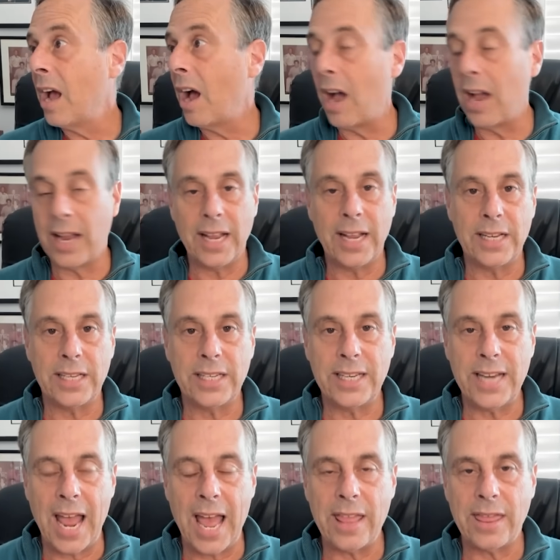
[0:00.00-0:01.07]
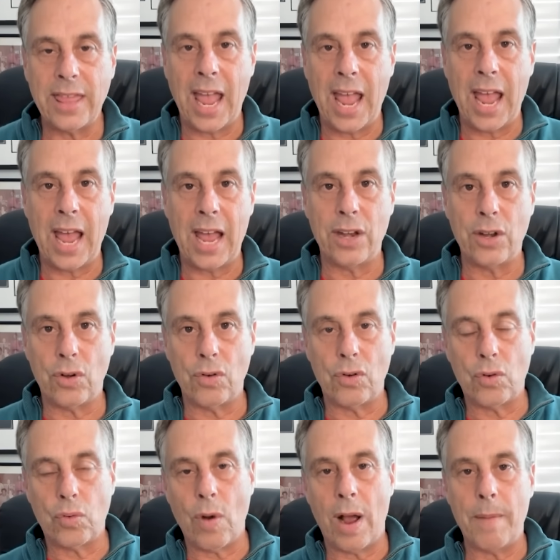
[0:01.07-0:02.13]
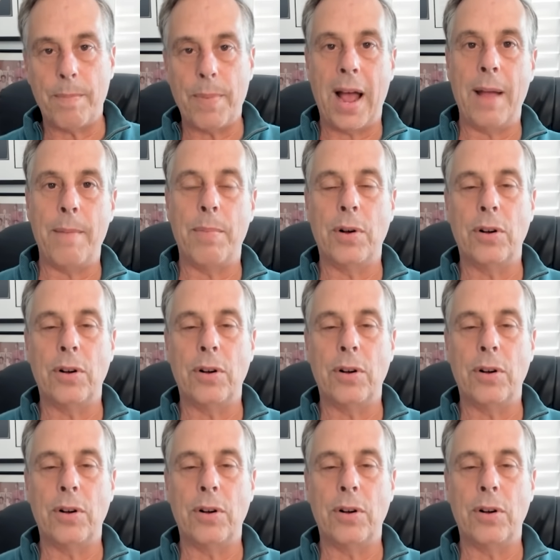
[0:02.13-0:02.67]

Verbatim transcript: August tenth, and Trump, I